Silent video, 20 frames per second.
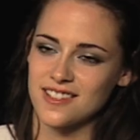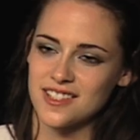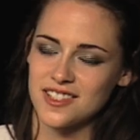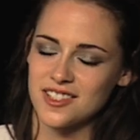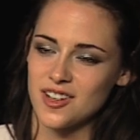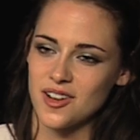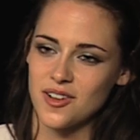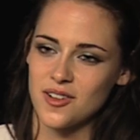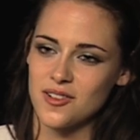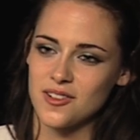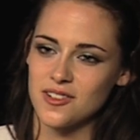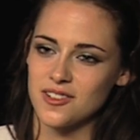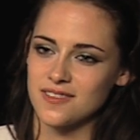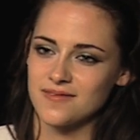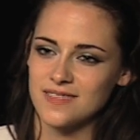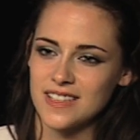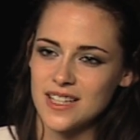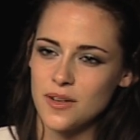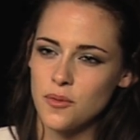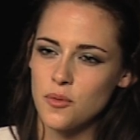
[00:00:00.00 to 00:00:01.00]
the
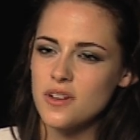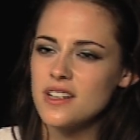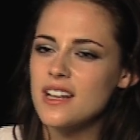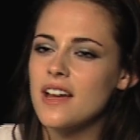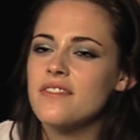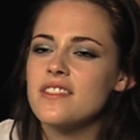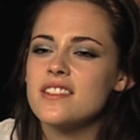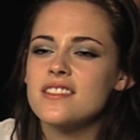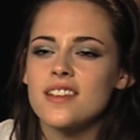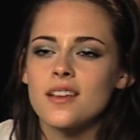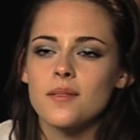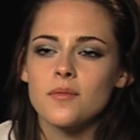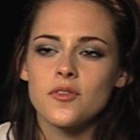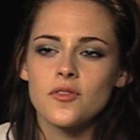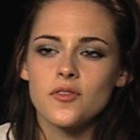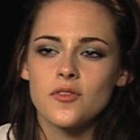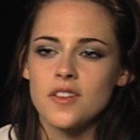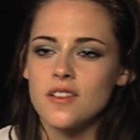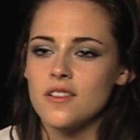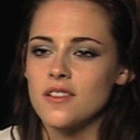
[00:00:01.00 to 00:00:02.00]
jungle wouldn't have the same
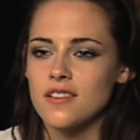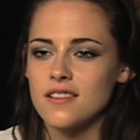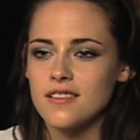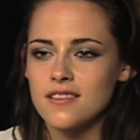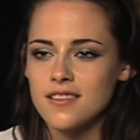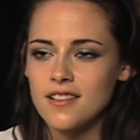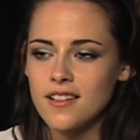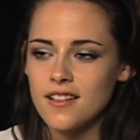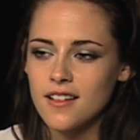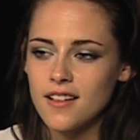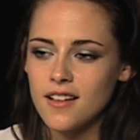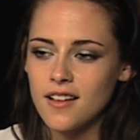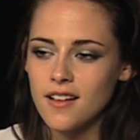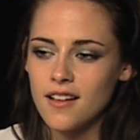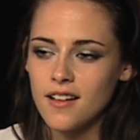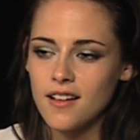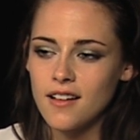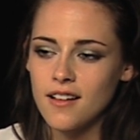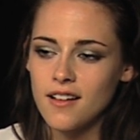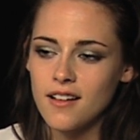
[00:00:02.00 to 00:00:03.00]
feel.
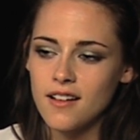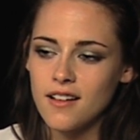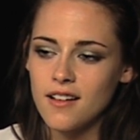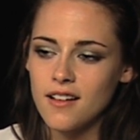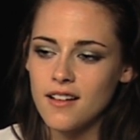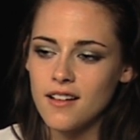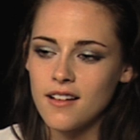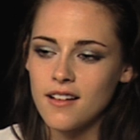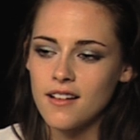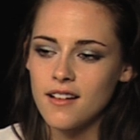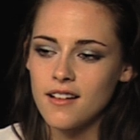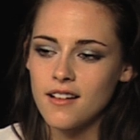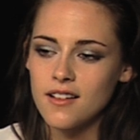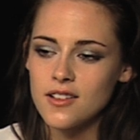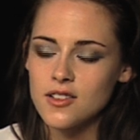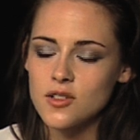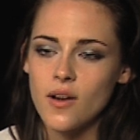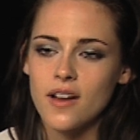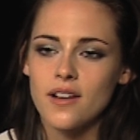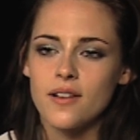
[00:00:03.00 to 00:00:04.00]

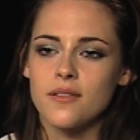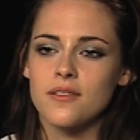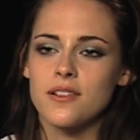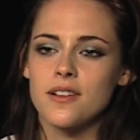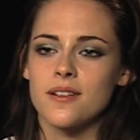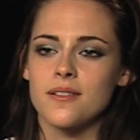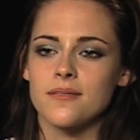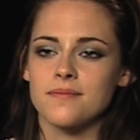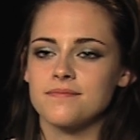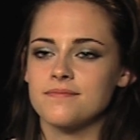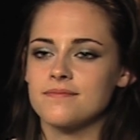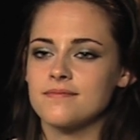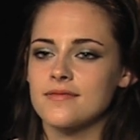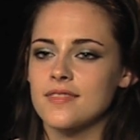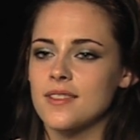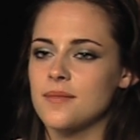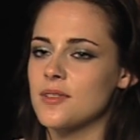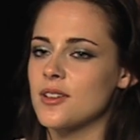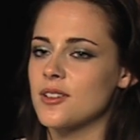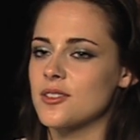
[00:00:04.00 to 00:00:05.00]
So I don't know.
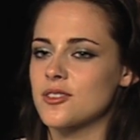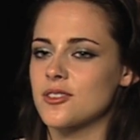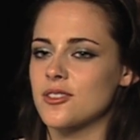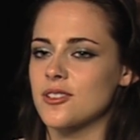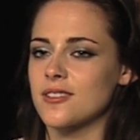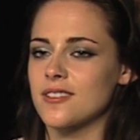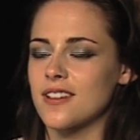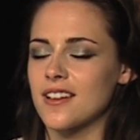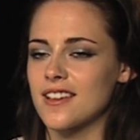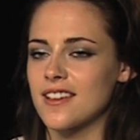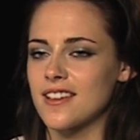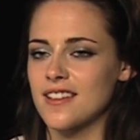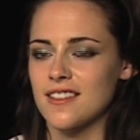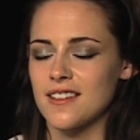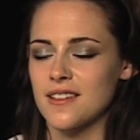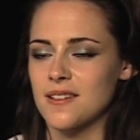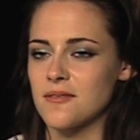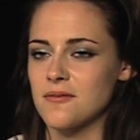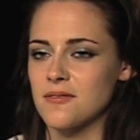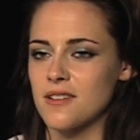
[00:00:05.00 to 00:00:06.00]
I'm not sure. I can't
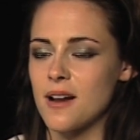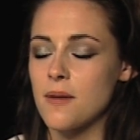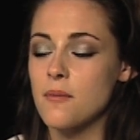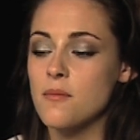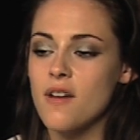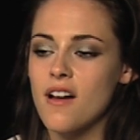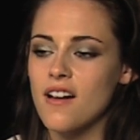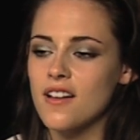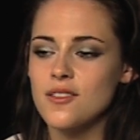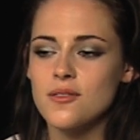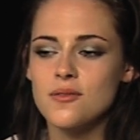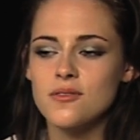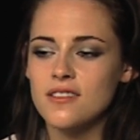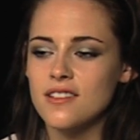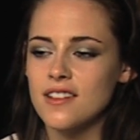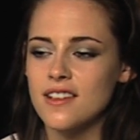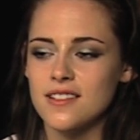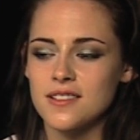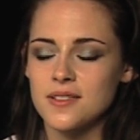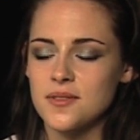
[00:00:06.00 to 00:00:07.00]
think of one. I'm not
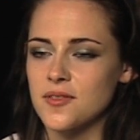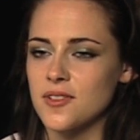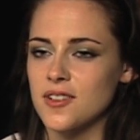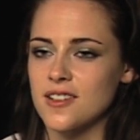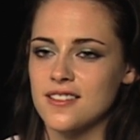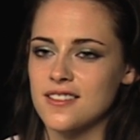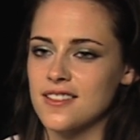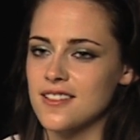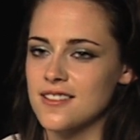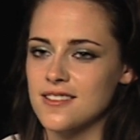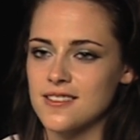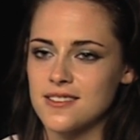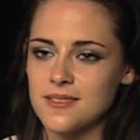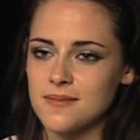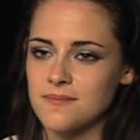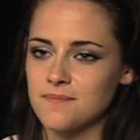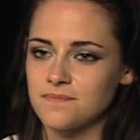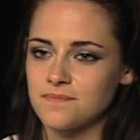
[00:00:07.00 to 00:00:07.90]
hugely into fairy tales.